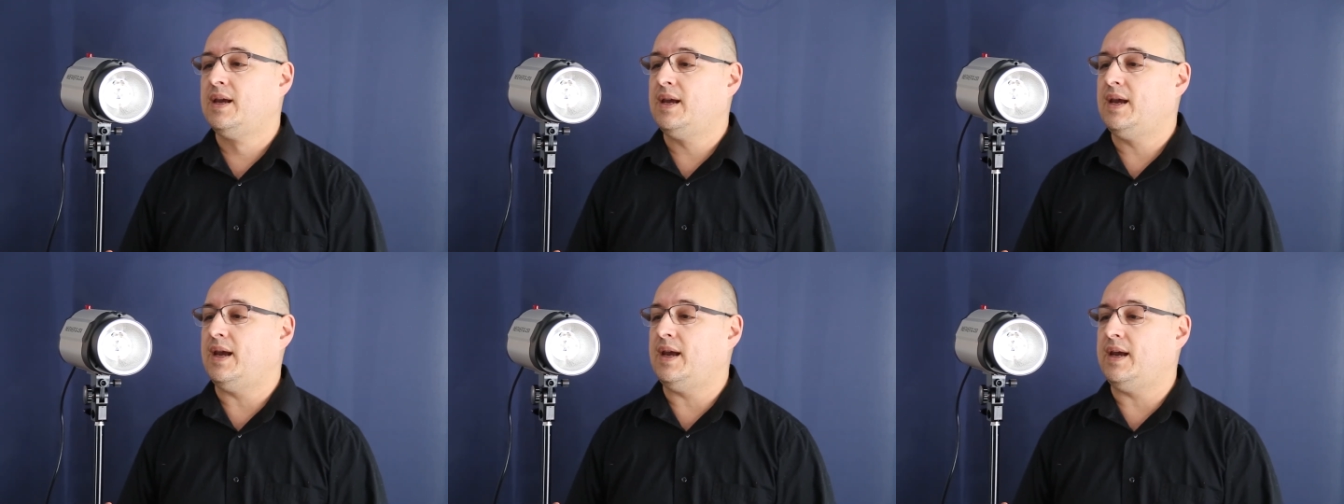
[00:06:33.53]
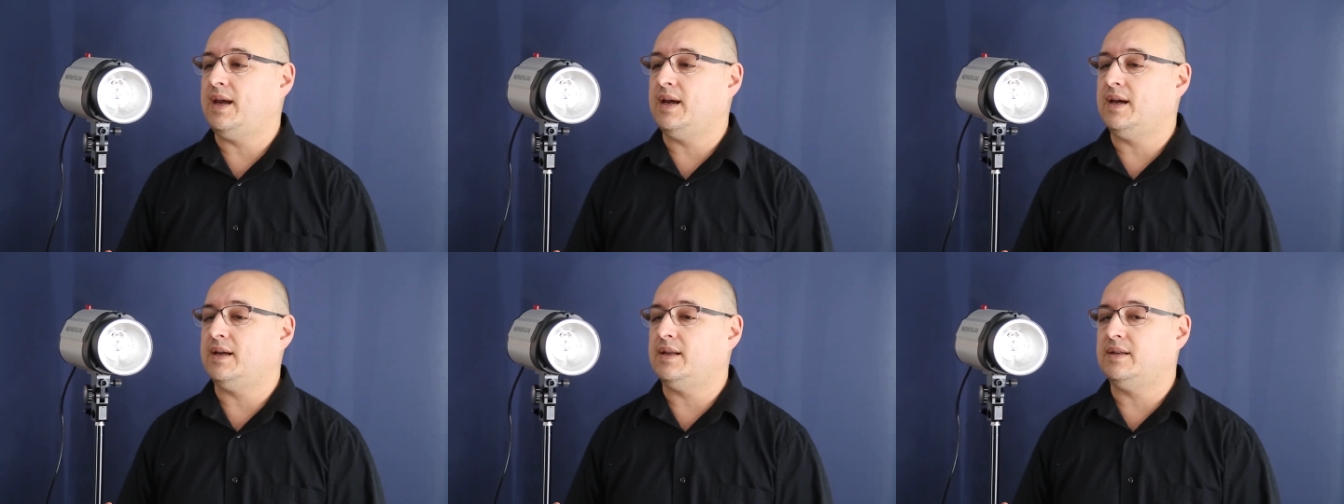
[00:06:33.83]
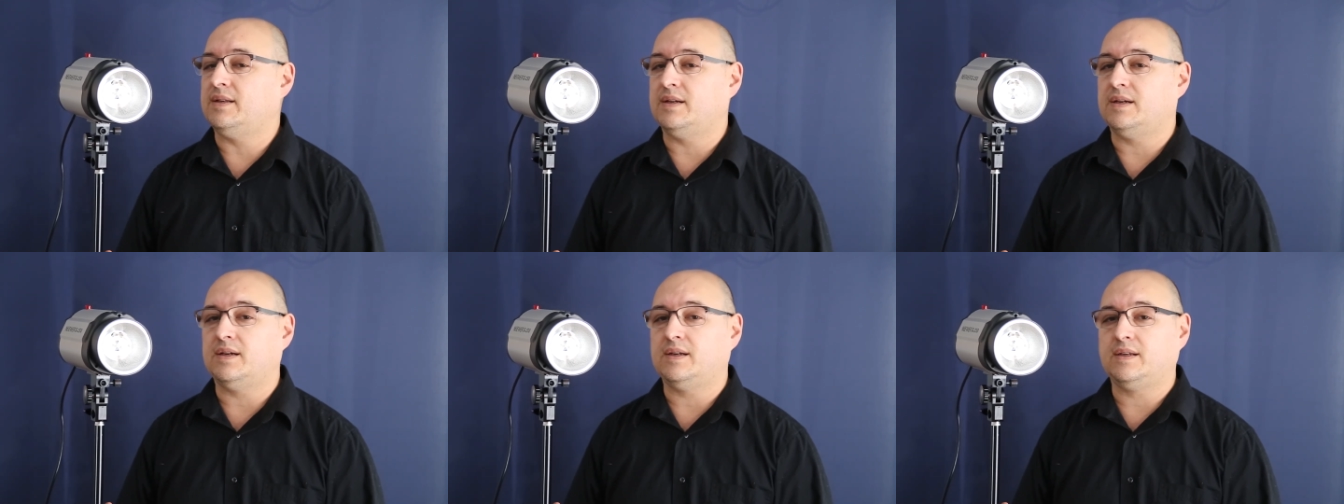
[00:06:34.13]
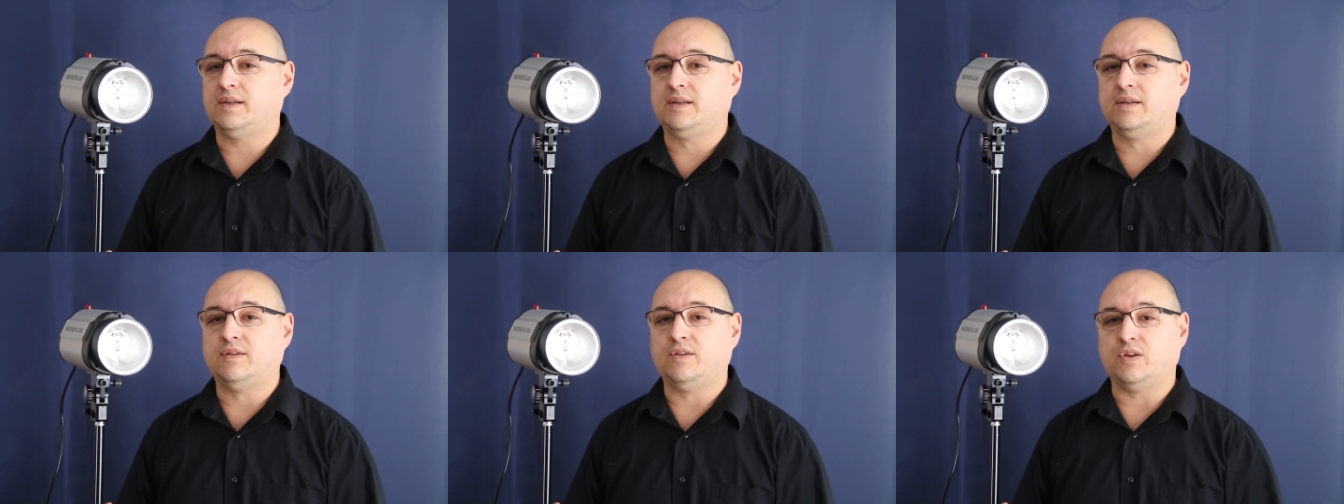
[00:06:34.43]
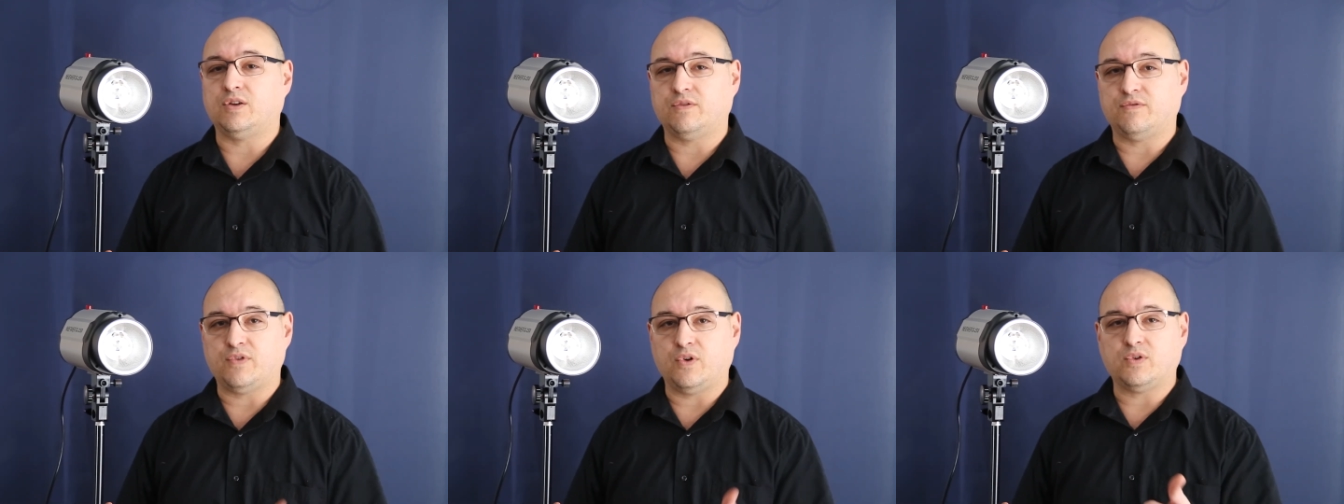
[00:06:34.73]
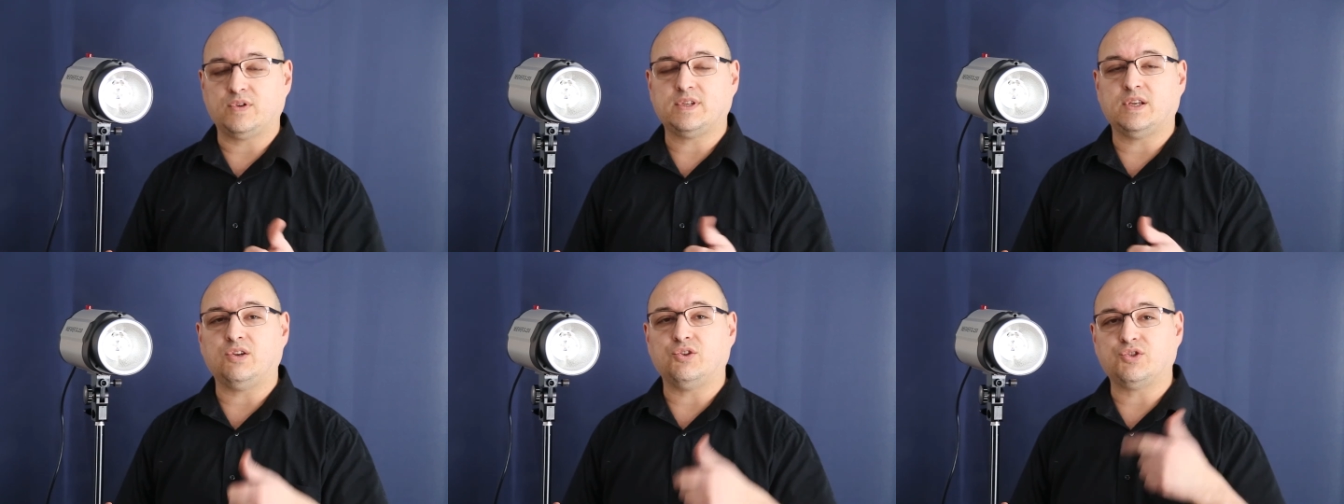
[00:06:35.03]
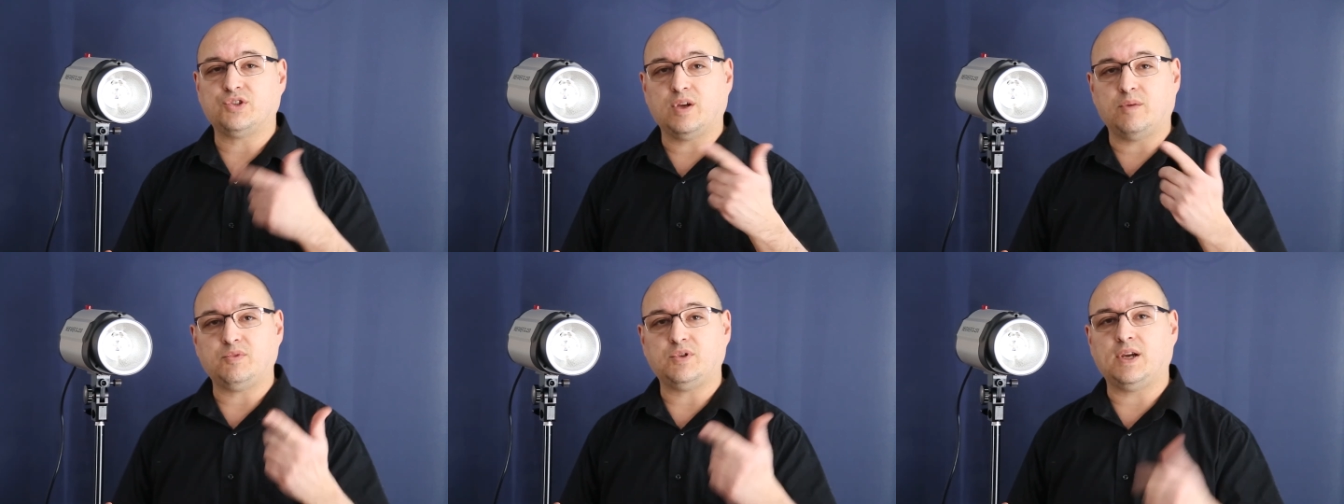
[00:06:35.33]
and you can focus on your
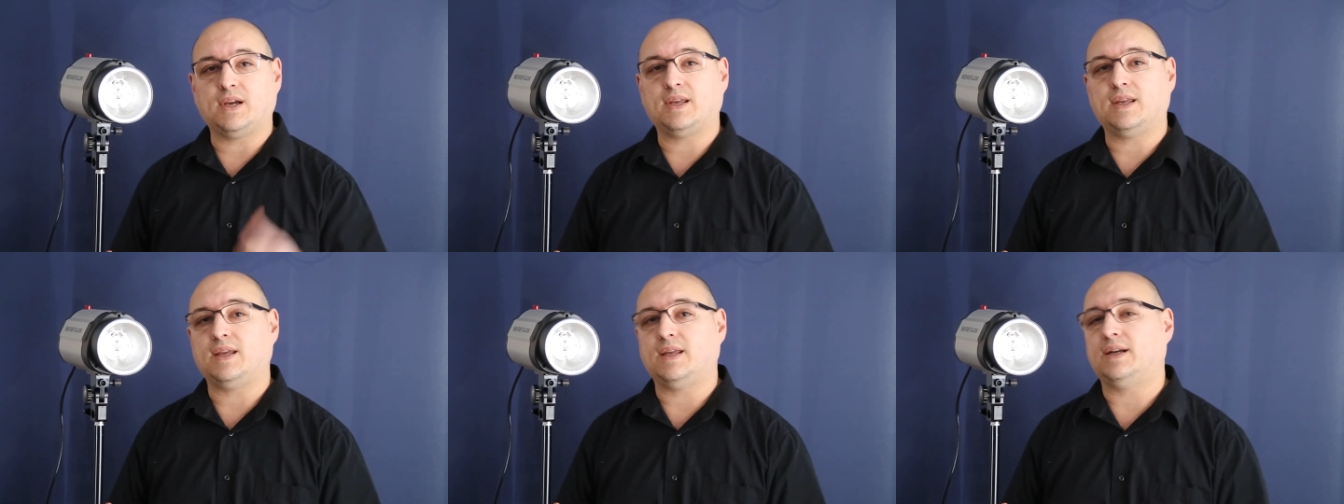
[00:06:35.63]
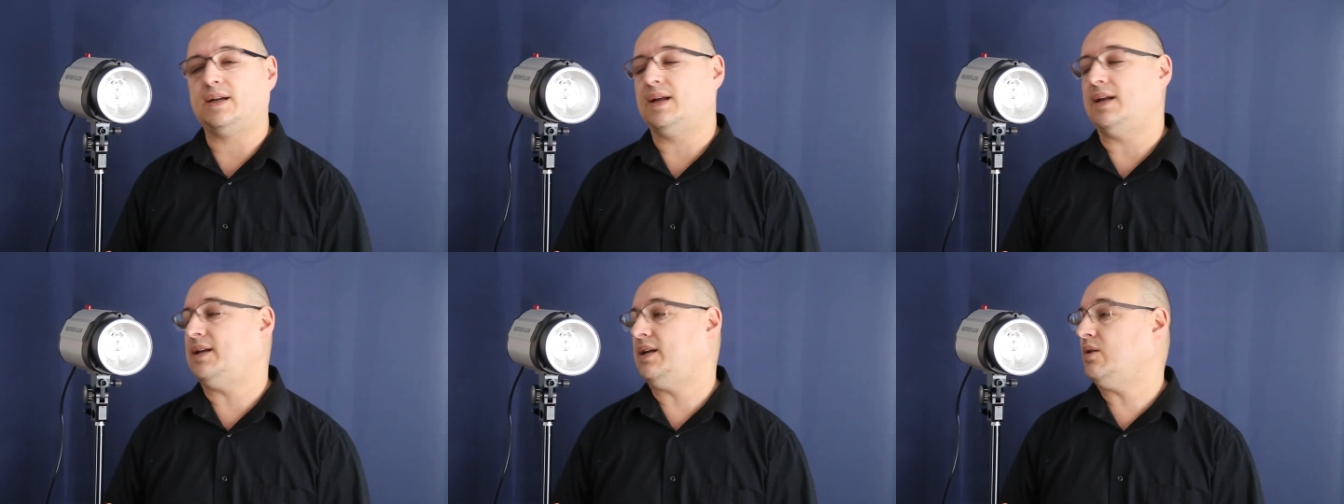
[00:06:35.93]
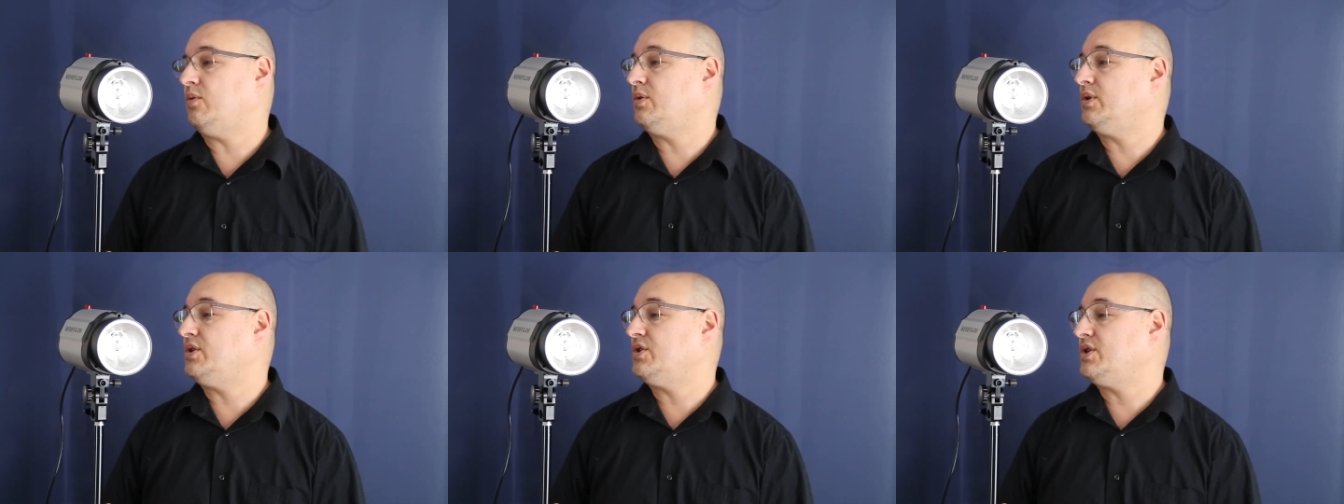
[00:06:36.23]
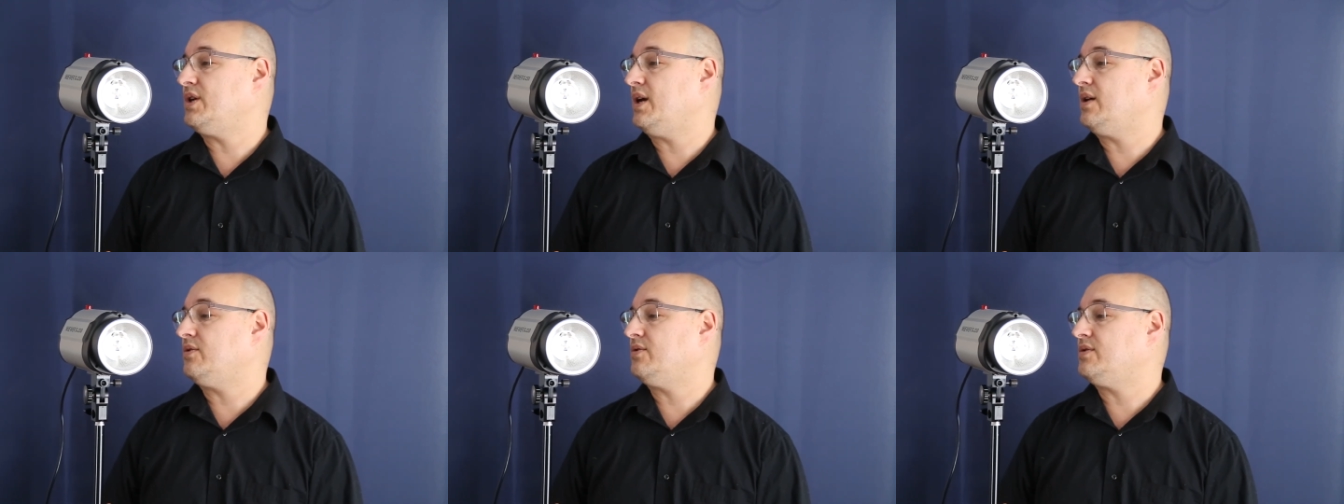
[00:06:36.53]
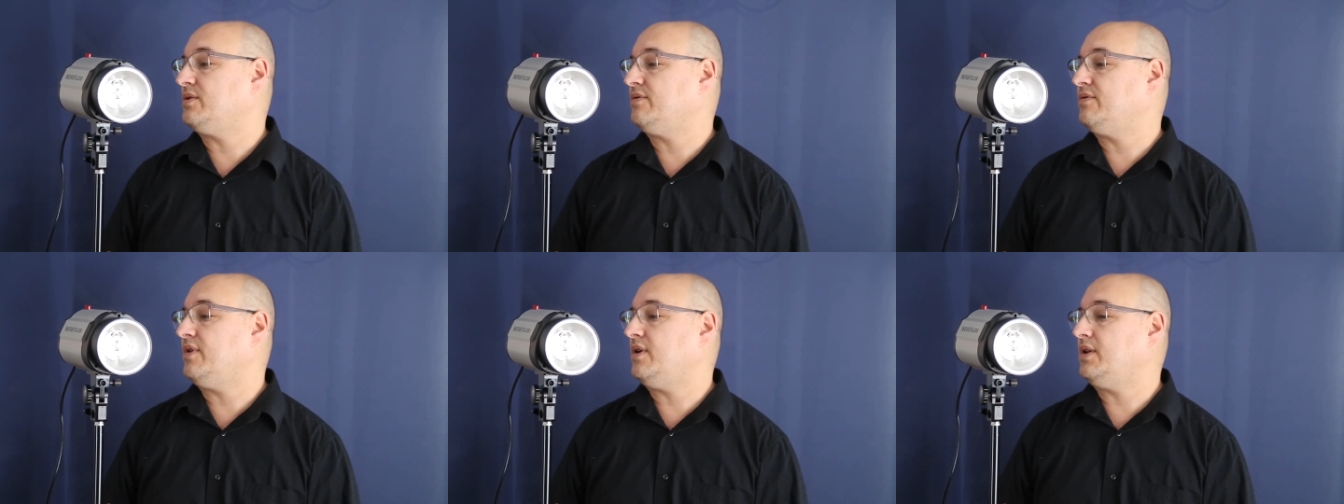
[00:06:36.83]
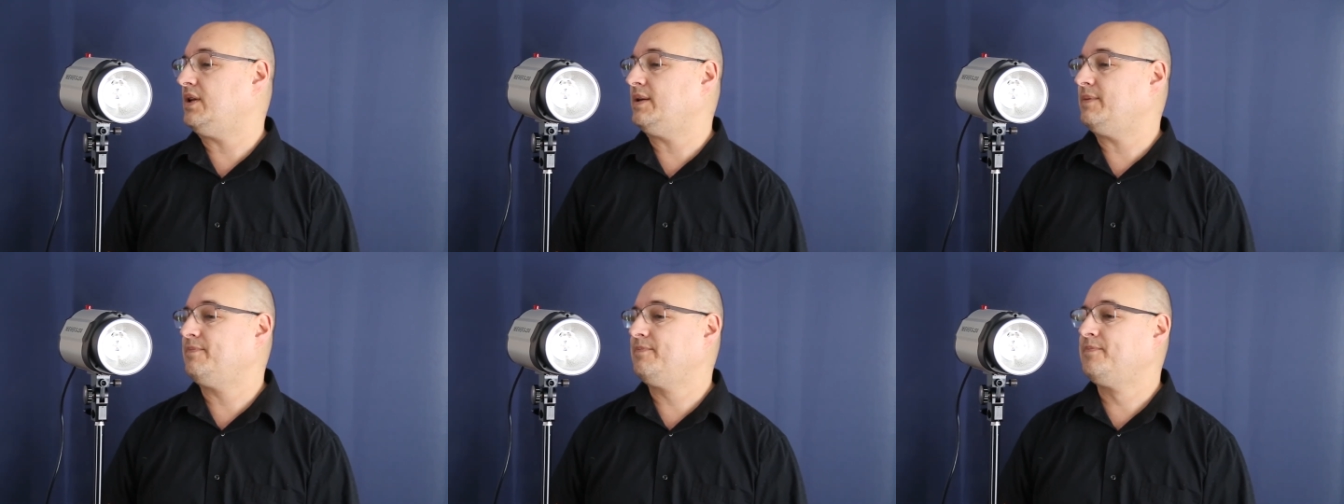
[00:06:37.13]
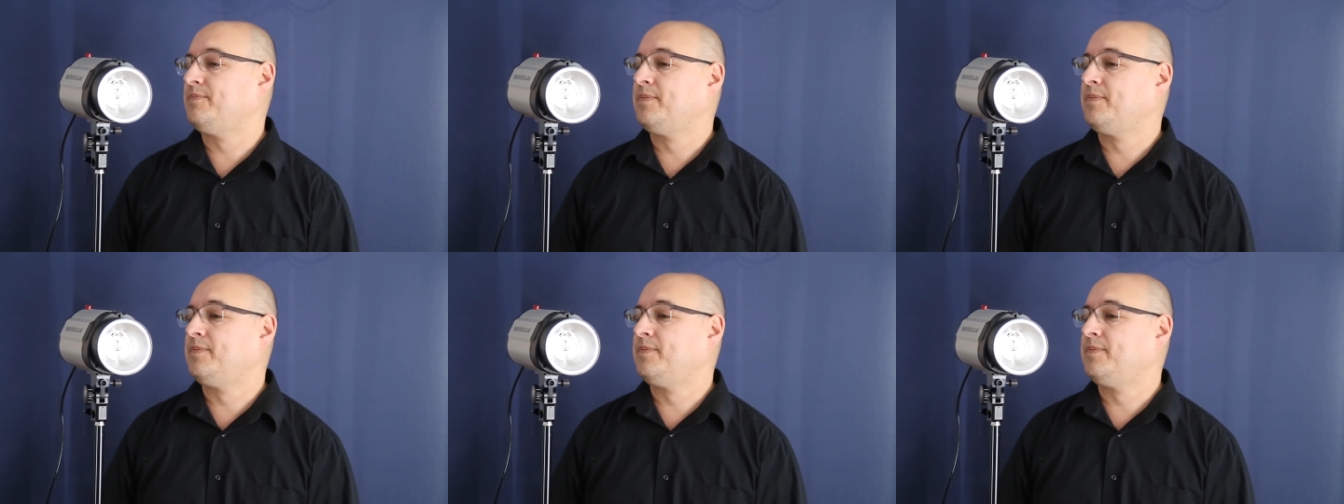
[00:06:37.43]
subject and get an idea where your shadows are falling.